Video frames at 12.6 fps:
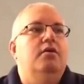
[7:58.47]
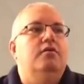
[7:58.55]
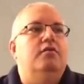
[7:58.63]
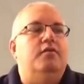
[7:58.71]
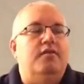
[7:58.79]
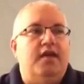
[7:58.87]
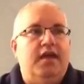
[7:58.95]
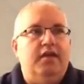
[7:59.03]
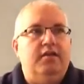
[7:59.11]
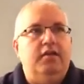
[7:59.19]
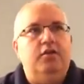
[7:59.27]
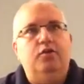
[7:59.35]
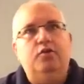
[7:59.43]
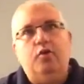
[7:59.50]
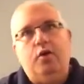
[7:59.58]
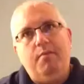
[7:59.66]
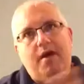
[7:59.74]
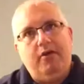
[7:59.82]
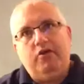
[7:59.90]
So then you go
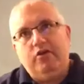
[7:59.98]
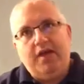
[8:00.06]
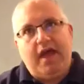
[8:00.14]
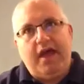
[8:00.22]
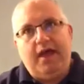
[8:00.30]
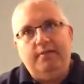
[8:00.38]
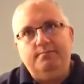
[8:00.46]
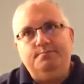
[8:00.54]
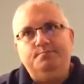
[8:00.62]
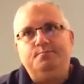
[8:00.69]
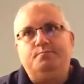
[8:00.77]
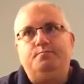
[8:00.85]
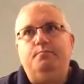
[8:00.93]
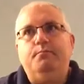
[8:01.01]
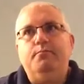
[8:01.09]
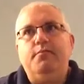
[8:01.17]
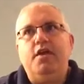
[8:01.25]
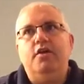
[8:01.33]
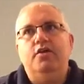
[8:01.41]
about your day,
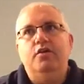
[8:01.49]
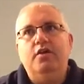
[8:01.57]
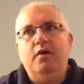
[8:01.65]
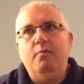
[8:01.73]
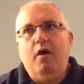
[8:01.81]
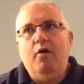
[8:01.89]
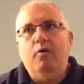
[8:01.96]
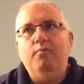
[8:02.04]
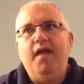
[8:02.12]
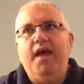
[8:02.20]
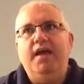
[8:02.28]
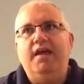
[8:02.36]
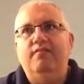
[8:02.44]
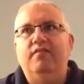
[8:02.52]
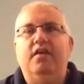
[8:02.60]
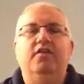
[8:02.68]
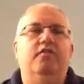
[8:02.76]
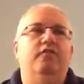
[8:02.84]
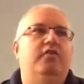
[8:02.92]
you come home that
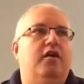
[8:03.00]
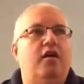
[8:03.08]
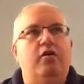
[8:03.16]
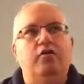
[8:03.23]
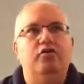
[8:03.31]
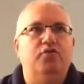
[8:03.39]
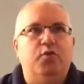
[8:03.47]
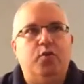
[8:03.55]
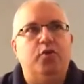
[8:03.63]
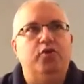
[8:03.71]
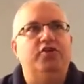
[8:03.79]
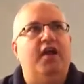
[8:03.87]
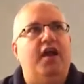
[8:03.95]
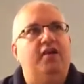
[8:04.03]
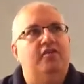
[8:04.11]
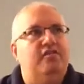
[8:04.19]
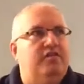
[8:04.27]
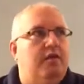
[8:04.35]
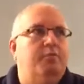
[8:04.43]
evening, you've done all your chores, you had
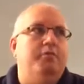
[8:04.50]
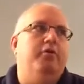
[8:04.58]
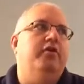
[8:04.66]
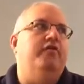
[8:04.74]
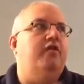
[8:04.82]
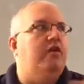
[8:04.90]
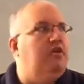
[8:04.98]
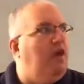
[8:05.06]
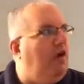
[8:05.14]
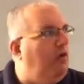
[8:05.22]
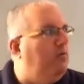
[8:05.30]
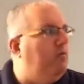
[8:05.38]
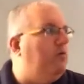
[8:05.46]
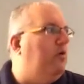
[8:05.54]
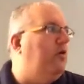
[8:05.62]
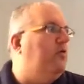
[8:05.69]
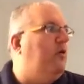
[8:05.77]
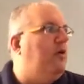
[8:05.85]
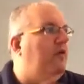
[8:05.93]
your supper, you've done your
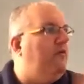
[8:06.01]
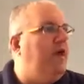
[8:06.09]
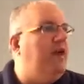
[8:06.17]
homework, whatever